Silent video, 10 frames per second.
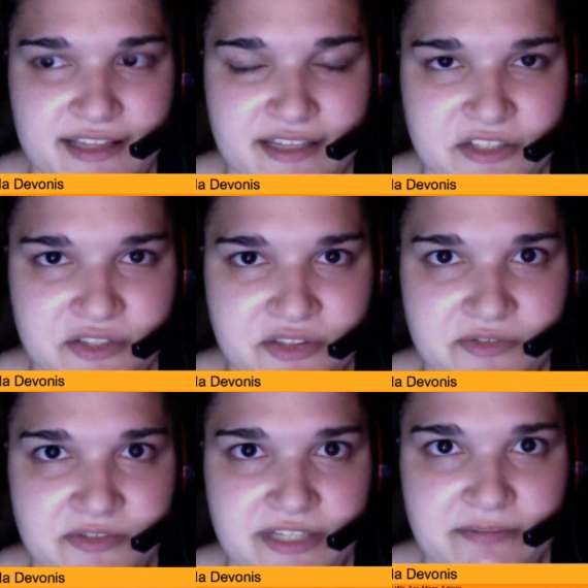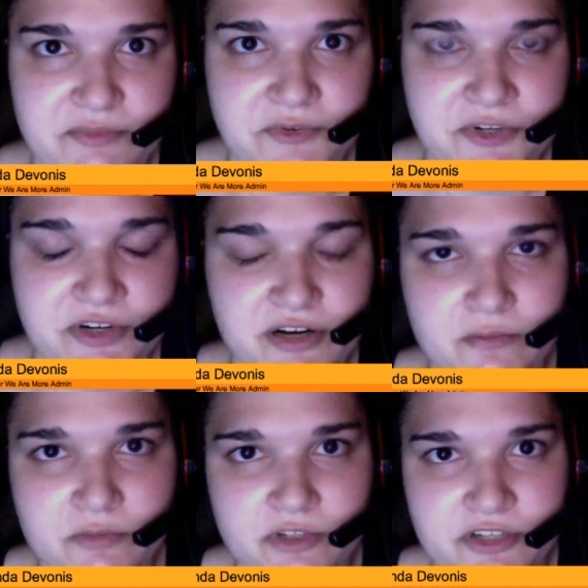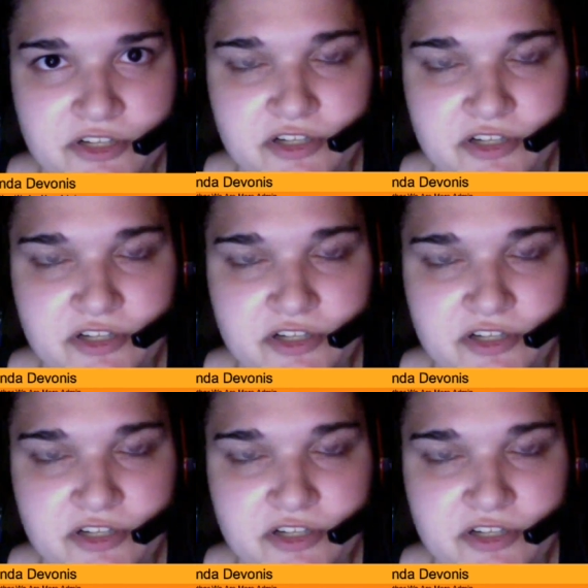including more artwork,